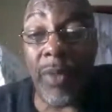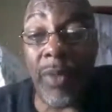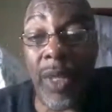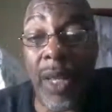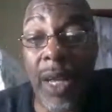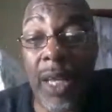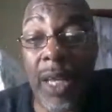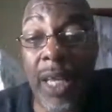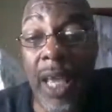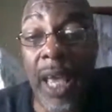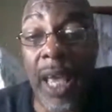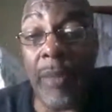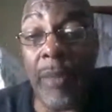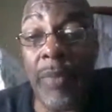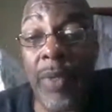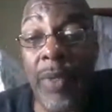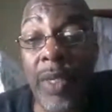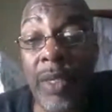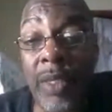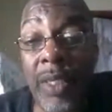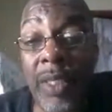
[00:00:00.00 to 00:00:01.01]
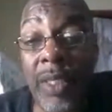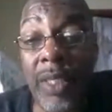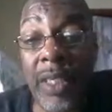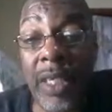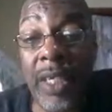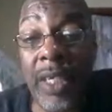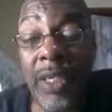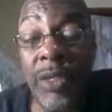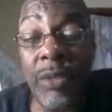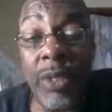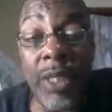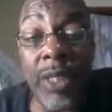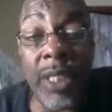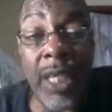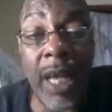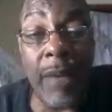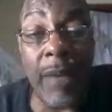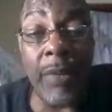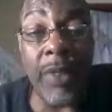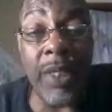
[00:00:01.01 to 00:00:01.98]
a camp can get you
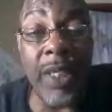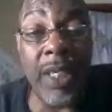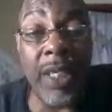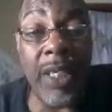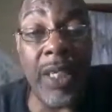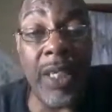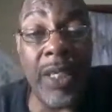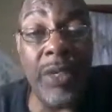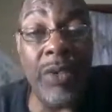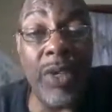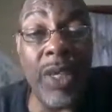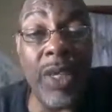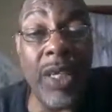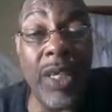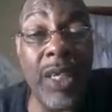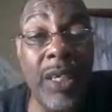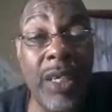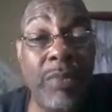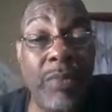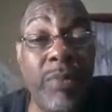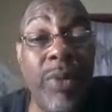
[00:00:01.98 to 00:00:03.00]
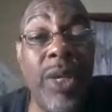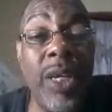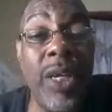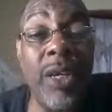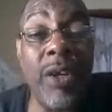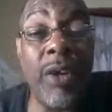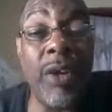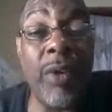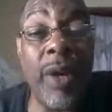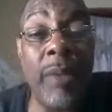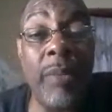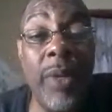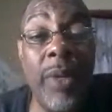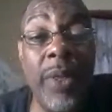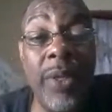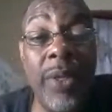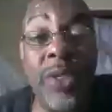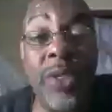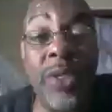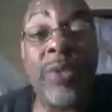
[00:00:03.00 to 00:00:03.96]
established, and then you can bring your grandmother
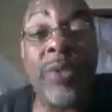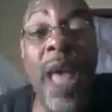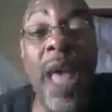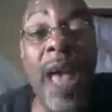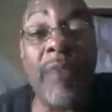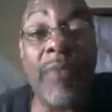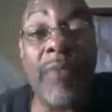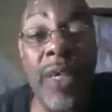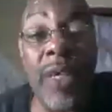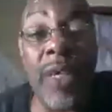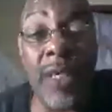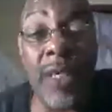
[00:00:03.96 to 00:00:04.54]
to Africa.